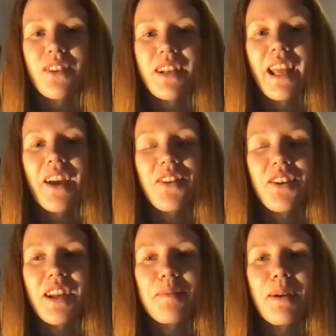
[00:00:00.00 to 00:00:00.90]
will
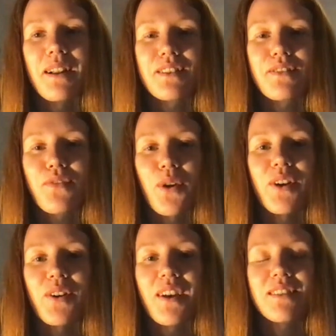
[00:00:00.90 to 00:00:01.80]
there be someone reading out
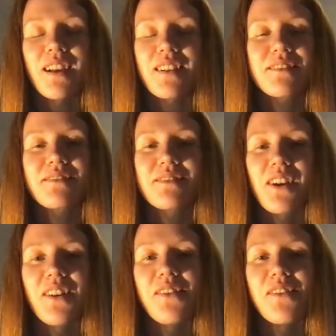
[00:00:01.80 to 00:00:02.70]
your emails for
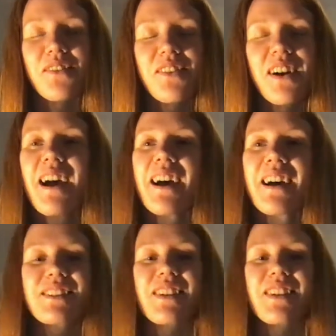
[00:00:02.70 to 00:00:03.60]
you? And I was like,
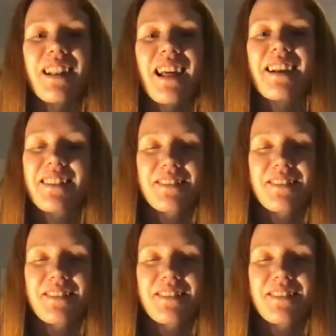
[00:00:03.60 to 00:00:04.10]
no.